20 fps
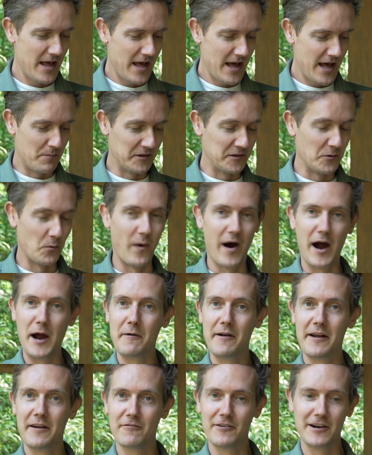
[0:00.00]
But the
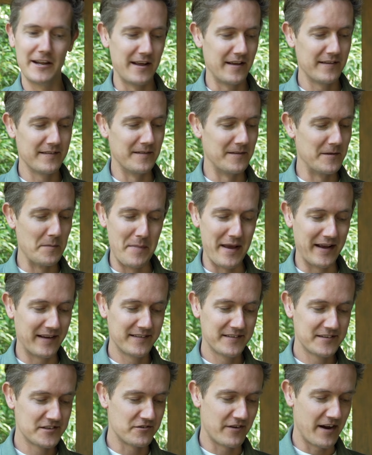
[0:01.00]
wiring really isn't the big
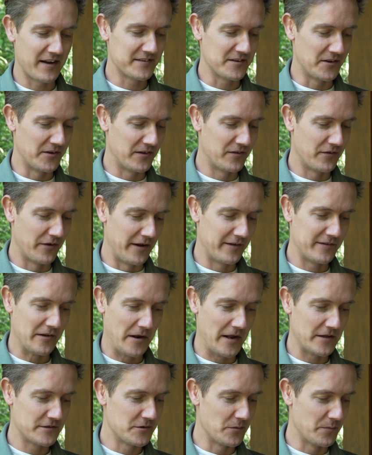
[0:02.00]
stress on the tree, so
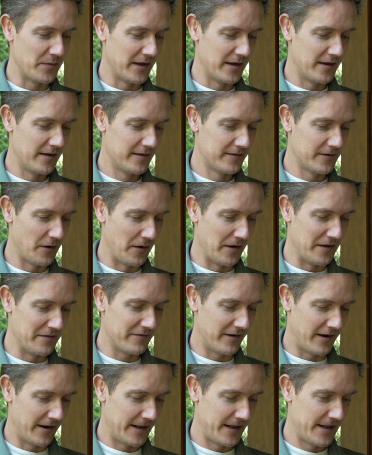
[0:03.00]
that should be totally
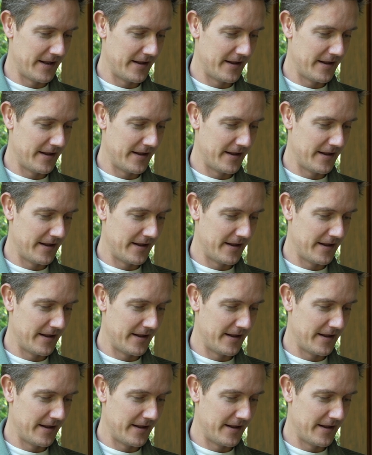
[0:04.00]
fine.